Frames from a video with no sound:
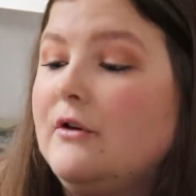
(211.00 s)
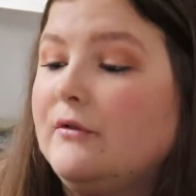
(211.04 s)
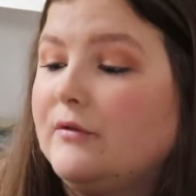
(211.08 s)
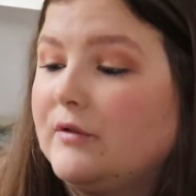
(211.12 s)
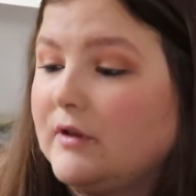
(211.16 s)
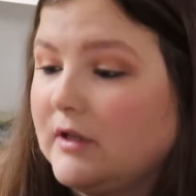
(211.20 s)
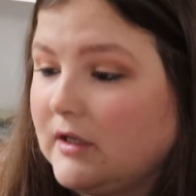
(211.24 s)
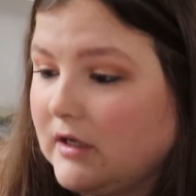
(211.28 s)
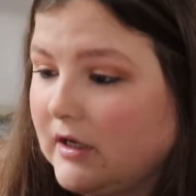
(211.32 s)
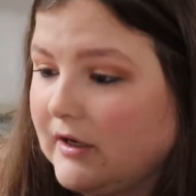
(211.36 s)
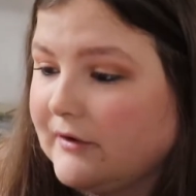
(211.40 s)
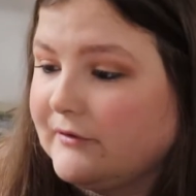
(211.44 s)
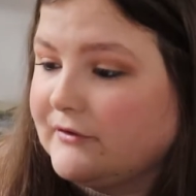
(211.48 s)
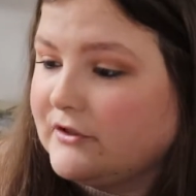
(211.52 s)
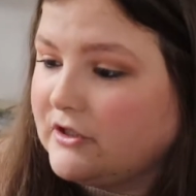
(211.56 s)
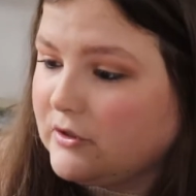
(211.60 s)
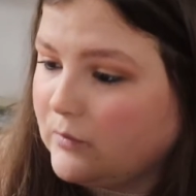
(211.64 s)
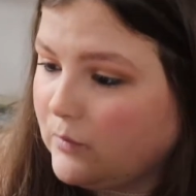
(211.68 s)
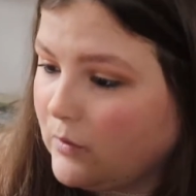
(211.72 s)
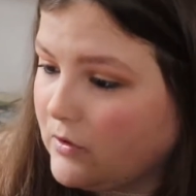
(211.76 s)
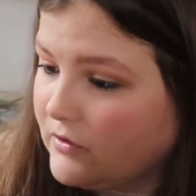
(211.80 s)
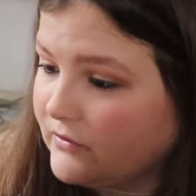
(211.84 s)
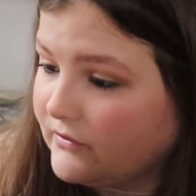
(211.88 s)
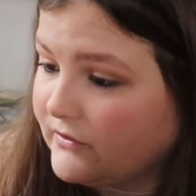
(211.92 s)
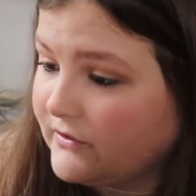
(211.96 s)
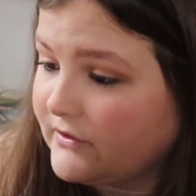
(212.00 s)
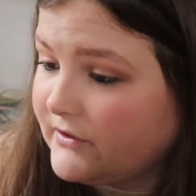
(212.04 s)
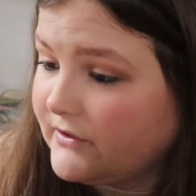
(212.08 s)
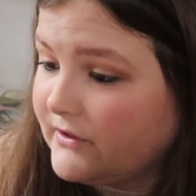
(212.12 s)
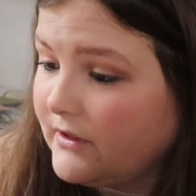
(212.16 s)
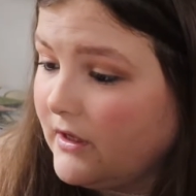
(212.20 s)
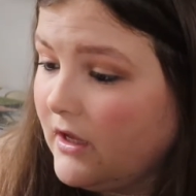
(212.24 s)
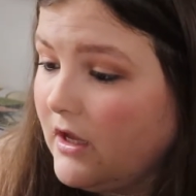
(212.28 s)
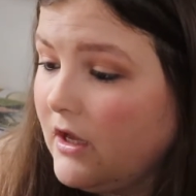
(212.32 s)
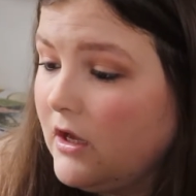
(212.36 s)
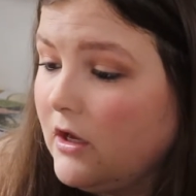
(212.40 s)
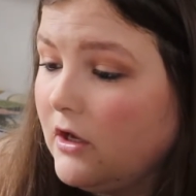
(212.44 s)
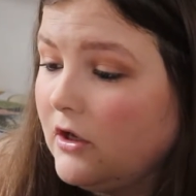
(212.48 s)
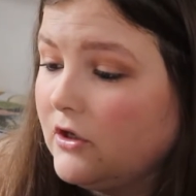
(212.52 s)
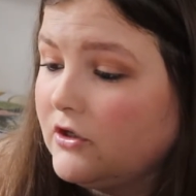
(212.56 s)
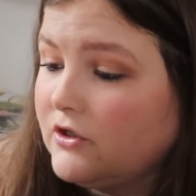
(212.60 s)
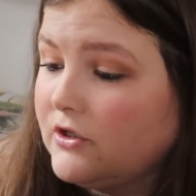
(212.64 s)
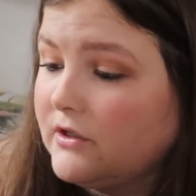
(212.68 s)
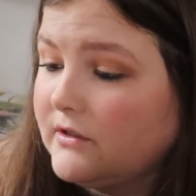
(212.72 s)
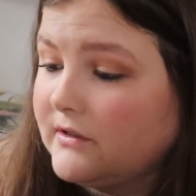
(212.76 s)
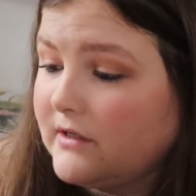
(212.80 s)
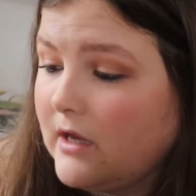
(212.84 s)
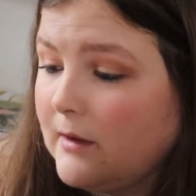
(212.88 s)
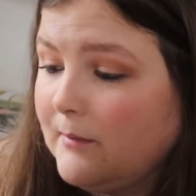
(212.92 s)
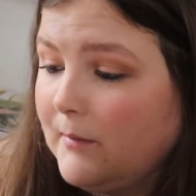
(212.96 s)
the life she wants.
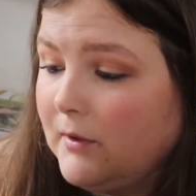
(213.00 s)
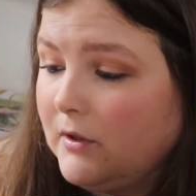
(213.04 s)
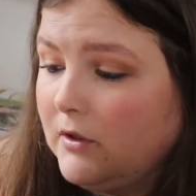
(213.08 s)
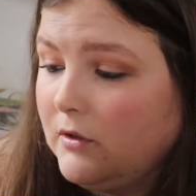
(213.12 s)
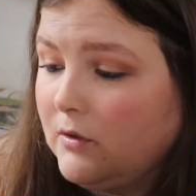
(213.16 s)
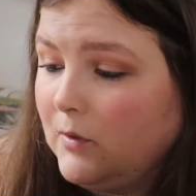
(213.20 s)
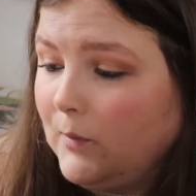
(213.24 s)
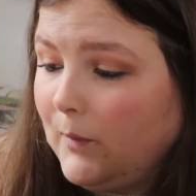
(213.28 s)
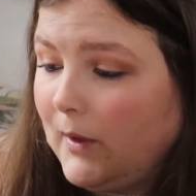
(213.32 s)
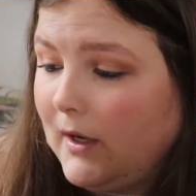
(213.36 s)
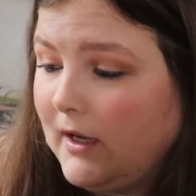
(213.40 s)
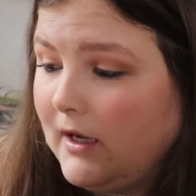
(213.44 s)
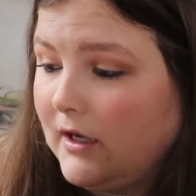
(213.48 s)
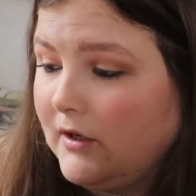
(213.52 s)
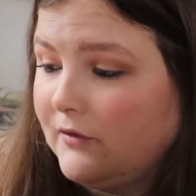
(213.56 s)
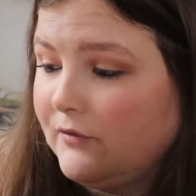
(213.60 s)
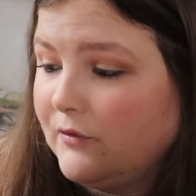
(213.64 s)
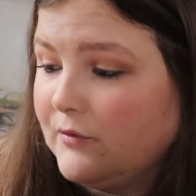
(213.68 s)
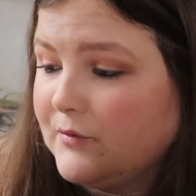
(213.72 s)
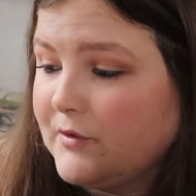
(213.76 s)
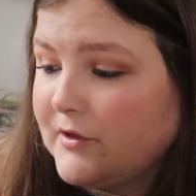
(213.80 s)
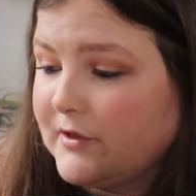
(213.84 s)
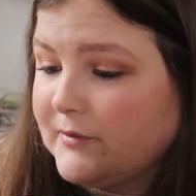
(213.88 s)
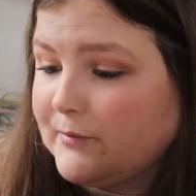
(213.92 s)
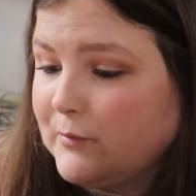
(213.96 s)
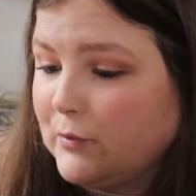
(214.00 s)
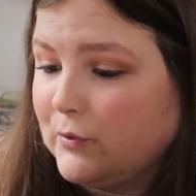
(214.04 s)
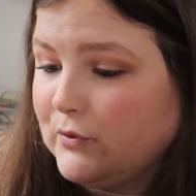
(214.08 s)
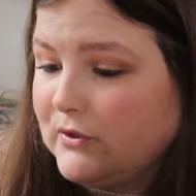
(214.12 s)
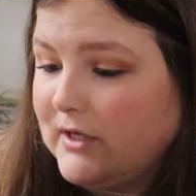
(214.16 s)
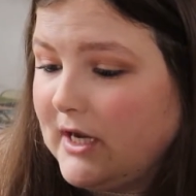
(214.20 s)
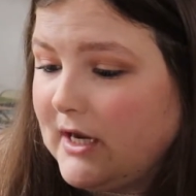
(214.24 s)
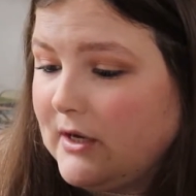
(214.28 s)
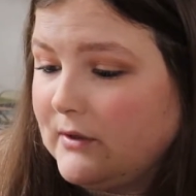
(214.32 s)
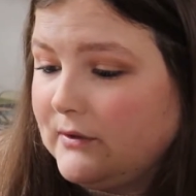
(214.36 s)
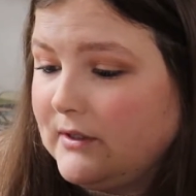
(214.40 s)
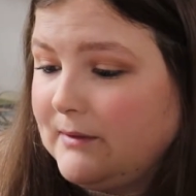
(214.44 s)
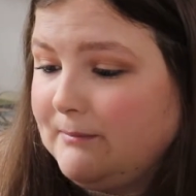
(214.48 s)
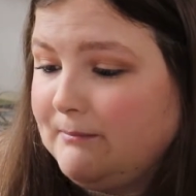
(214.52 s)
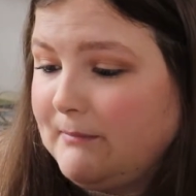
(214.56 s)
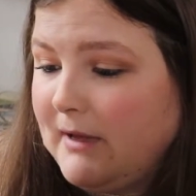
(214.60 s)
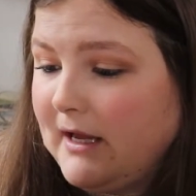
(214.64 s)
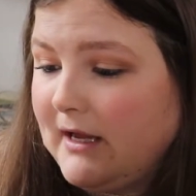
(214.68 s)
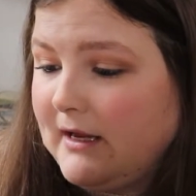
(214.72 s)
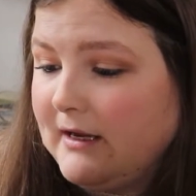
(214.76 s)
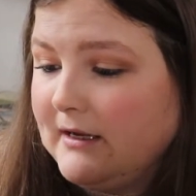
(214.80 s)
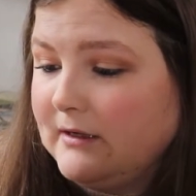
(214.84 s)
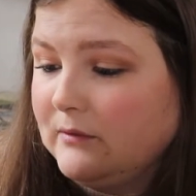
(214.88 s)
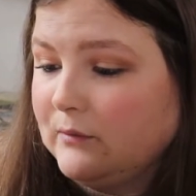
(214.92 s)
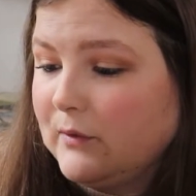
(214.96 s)
She's come a long way from the small town in
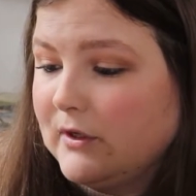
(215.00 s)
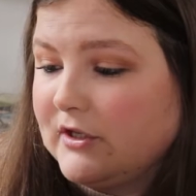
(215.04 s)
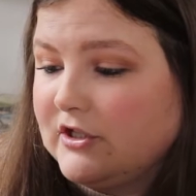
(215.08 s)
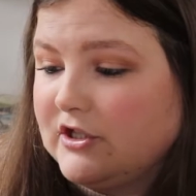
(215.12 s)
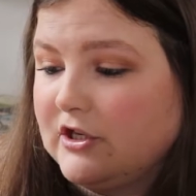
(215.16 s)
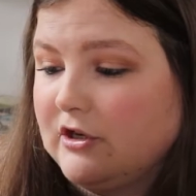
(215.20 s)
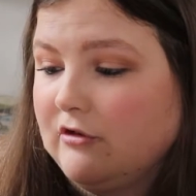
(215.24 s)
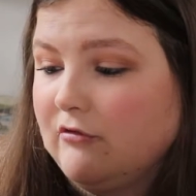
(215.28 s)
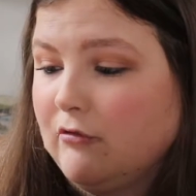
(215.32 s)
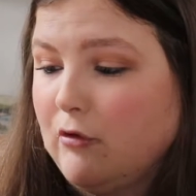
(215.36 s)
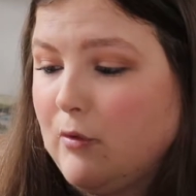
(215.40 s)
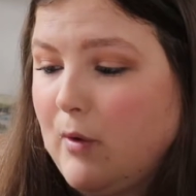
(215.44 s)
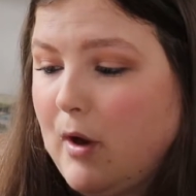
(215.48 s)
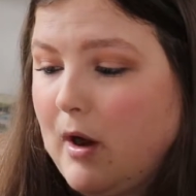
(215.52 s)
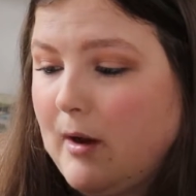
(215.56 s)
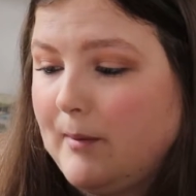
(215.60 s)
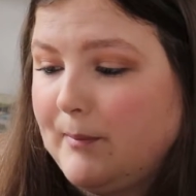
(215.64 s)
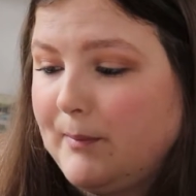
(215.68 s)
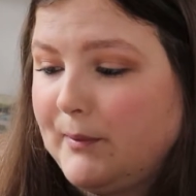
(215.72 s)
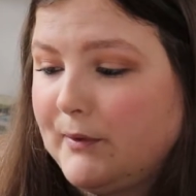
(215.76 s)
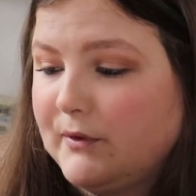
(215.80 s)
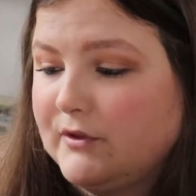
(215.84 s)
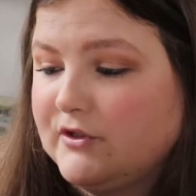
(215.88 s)
Maine where she grew up.